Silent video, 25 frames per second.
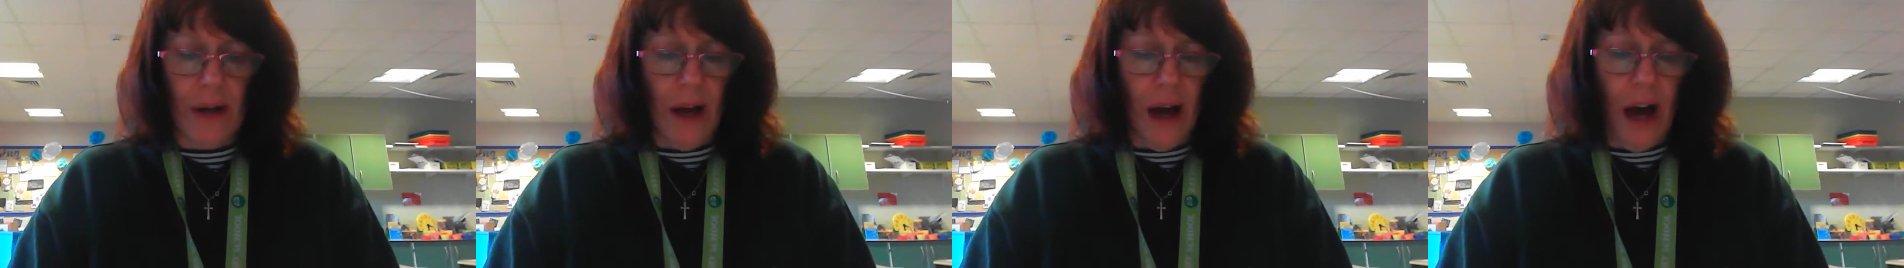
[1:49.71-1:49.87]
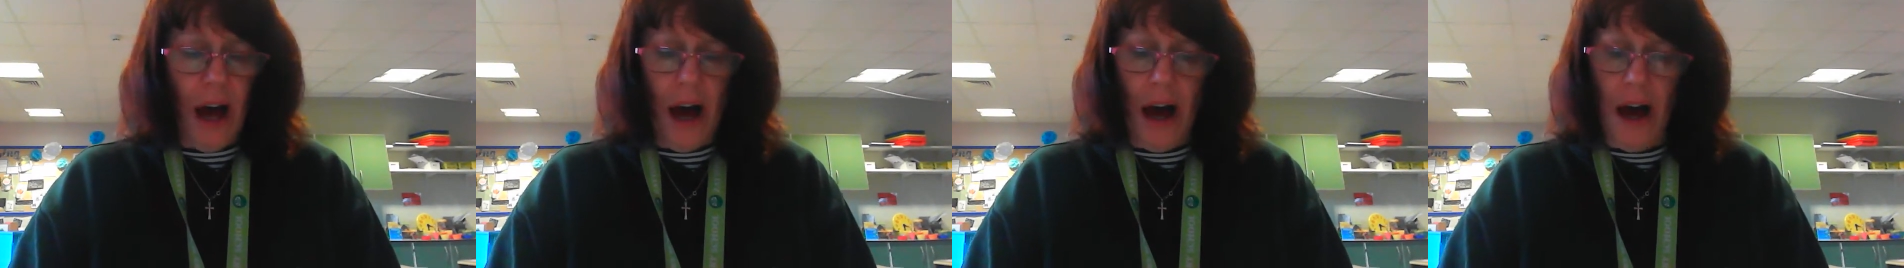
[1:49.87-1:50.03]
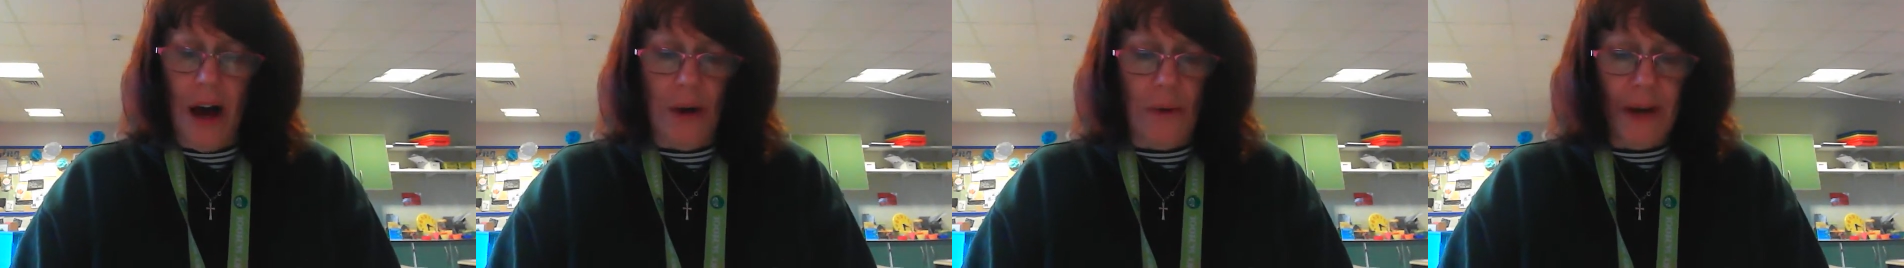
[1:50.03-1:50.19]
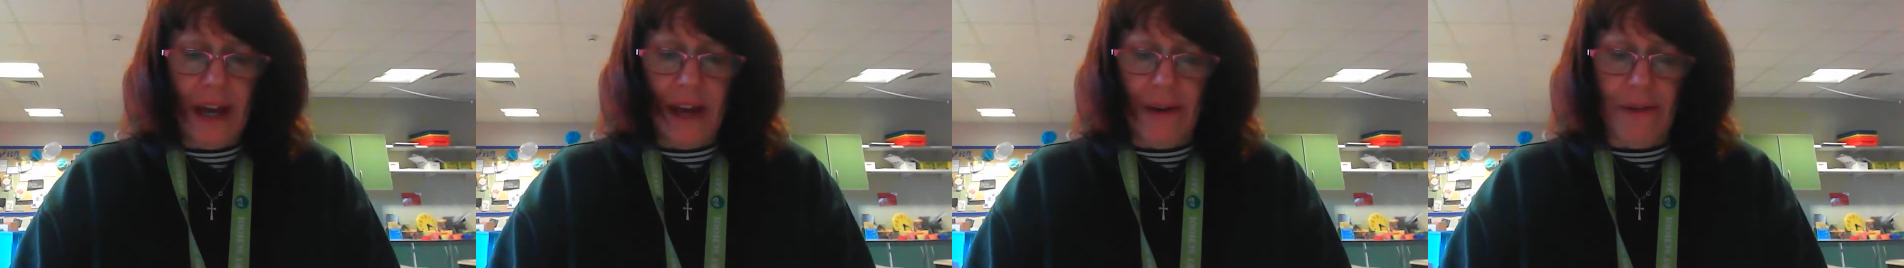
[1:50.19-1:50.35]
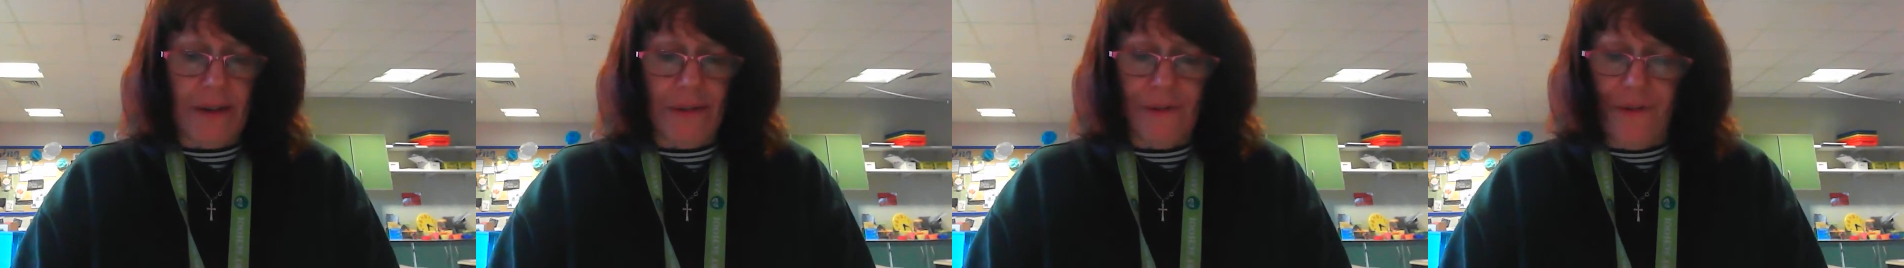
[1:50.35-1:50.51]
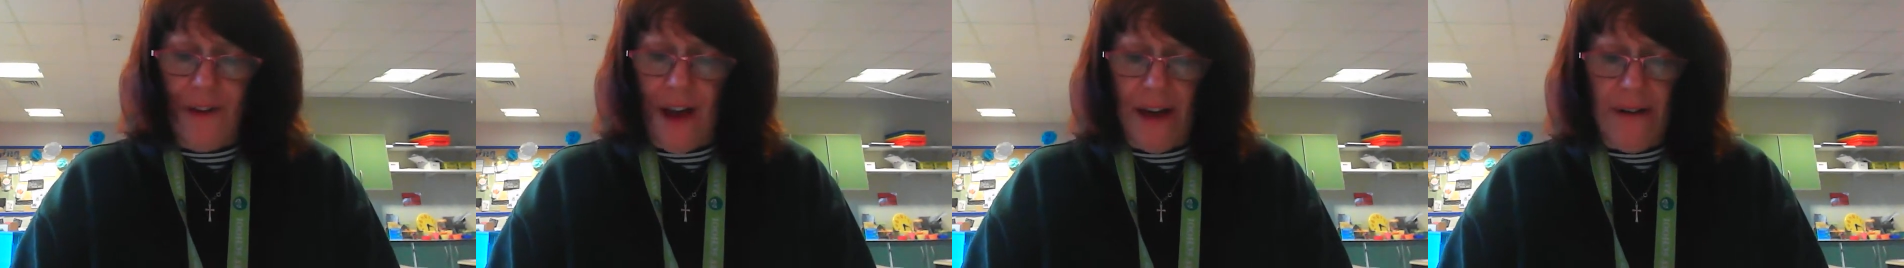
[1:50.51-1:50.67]
"Oh, he
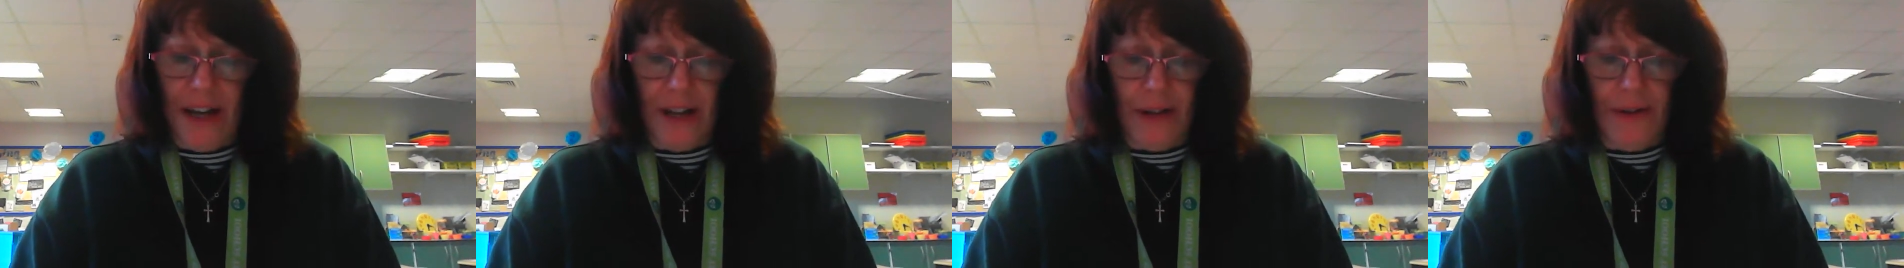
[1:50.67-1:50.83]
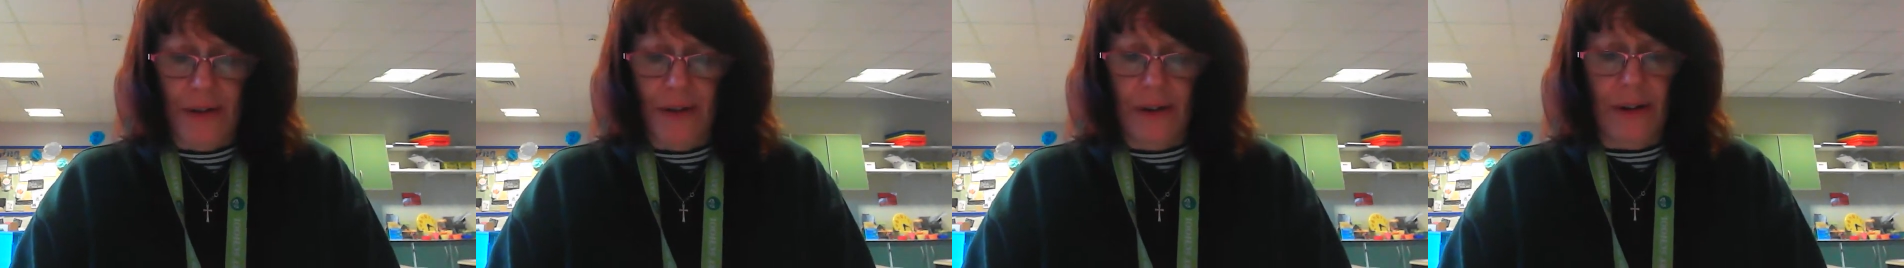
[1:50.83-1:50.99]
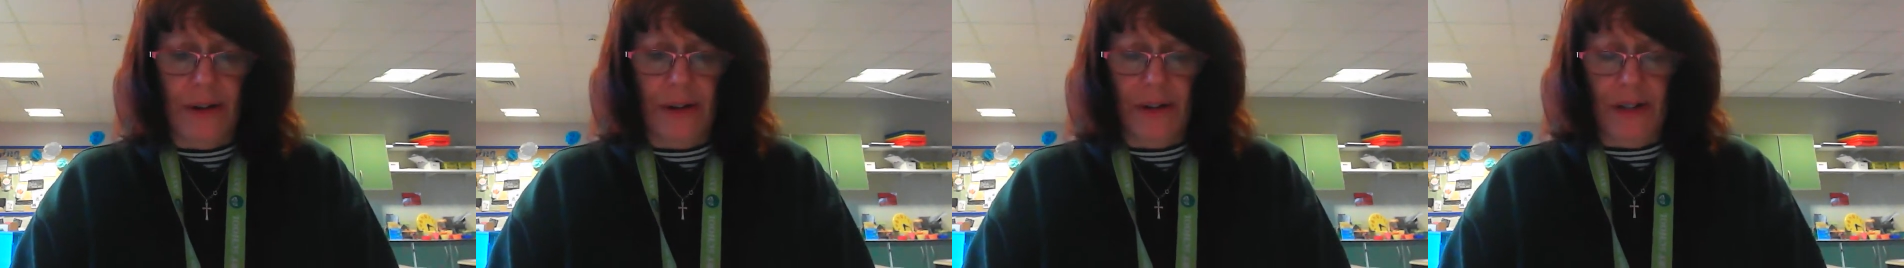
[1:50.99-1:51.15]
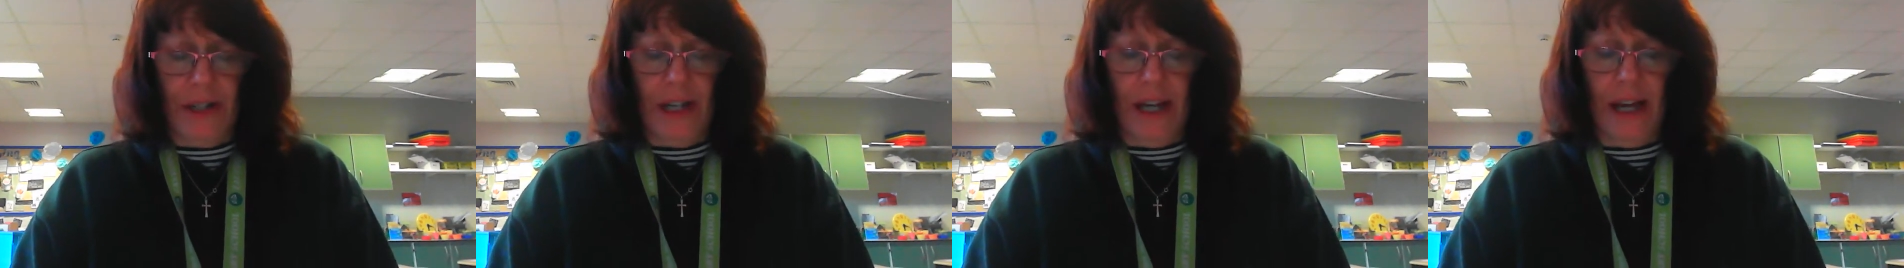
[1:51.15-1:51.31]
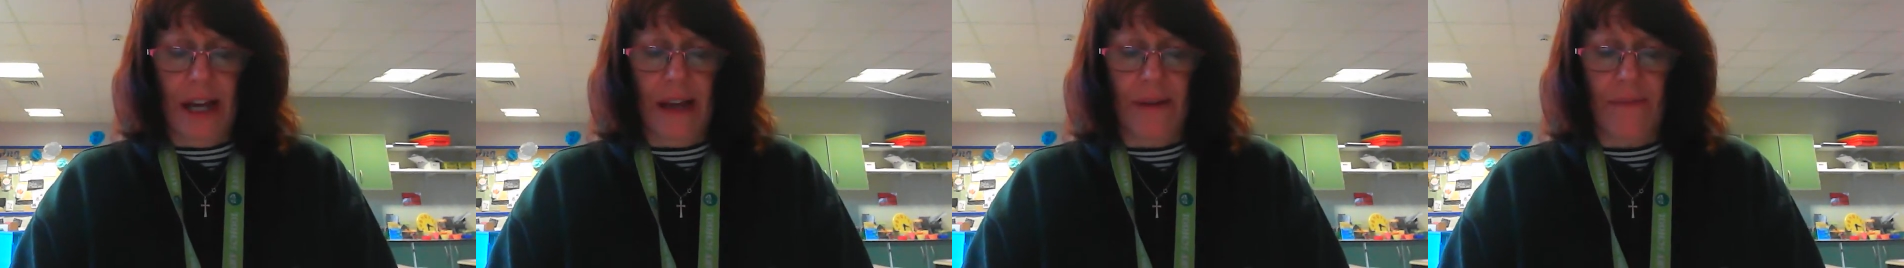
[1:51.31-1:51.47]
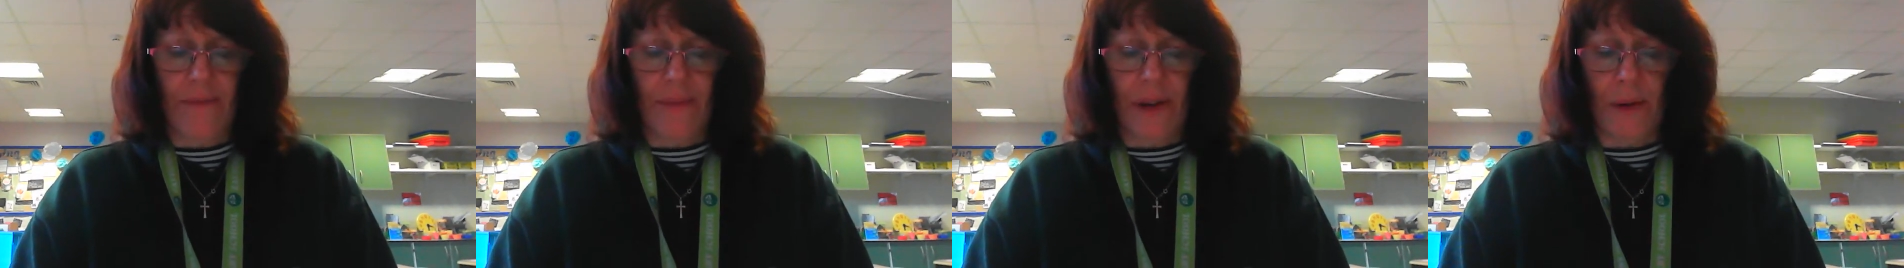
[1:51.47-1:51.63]
was very
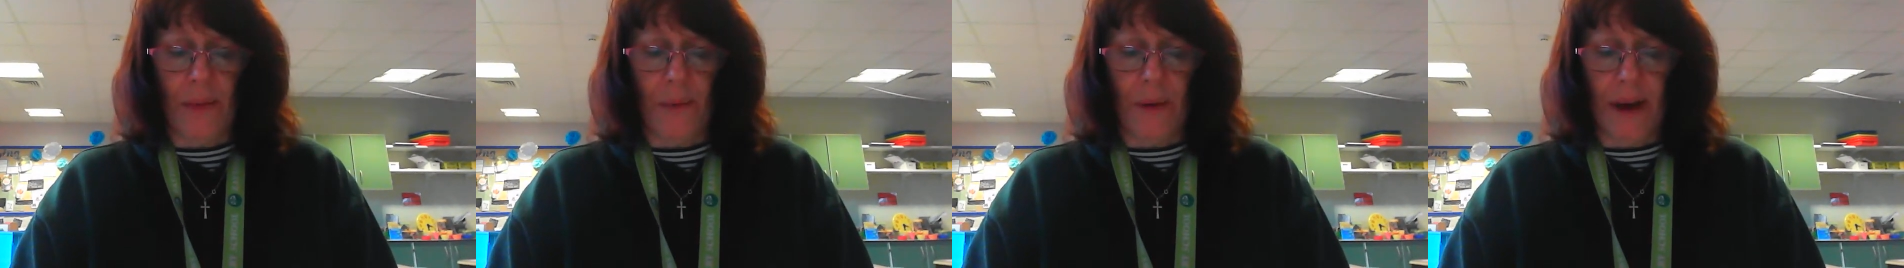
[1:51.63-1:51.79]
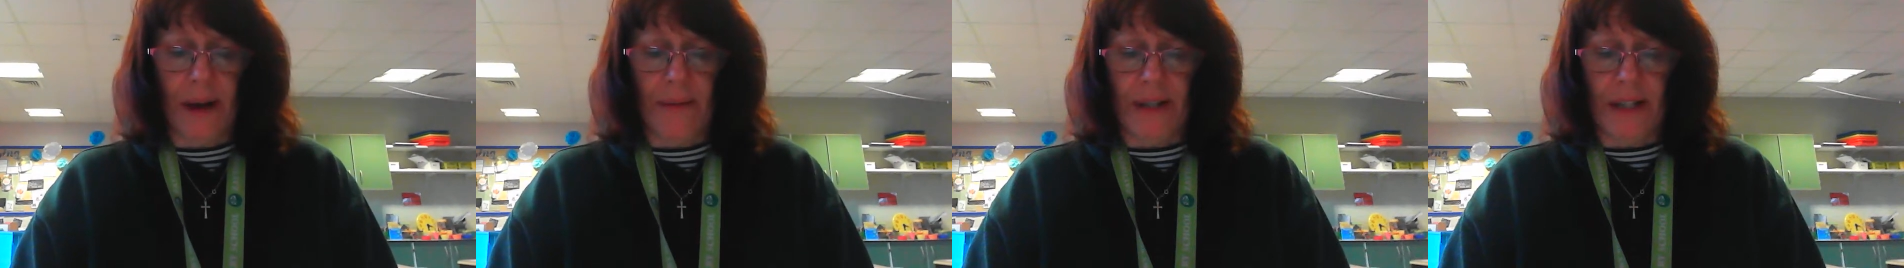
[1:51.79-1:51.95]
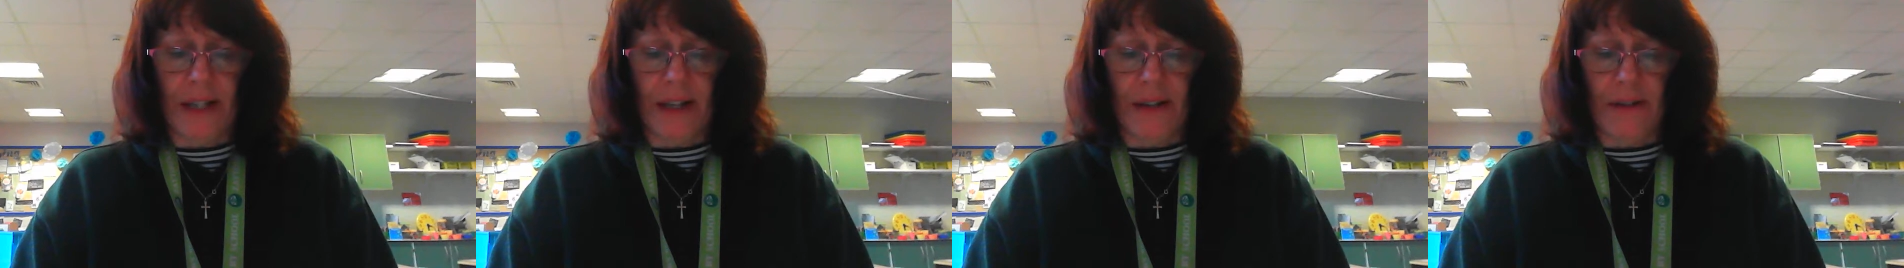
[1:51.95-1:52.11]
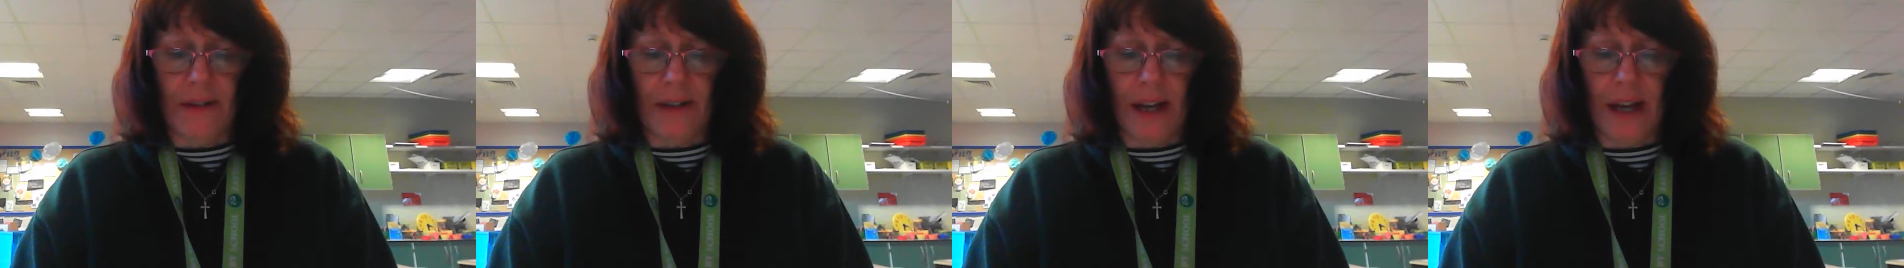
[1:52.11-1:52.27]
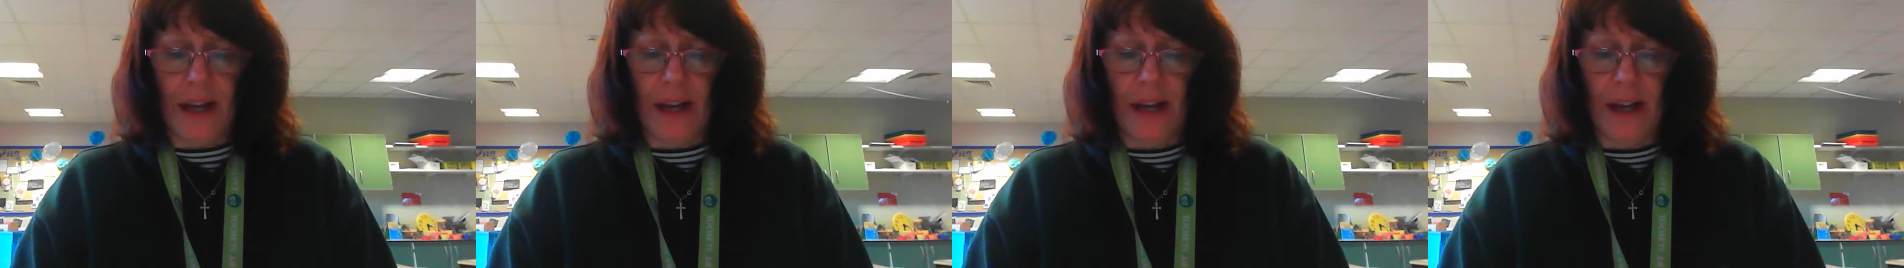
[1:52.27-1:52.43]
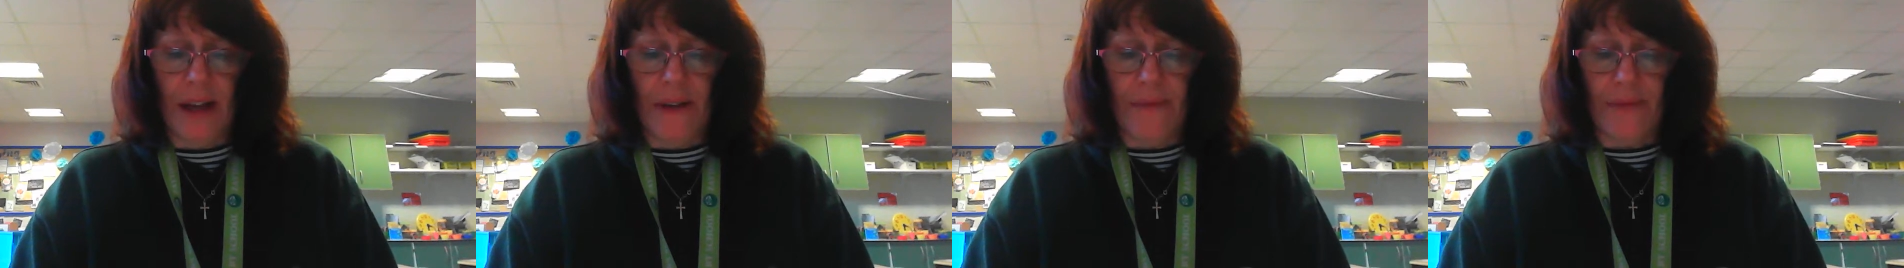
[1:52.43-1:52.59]
naughty," wept Silky.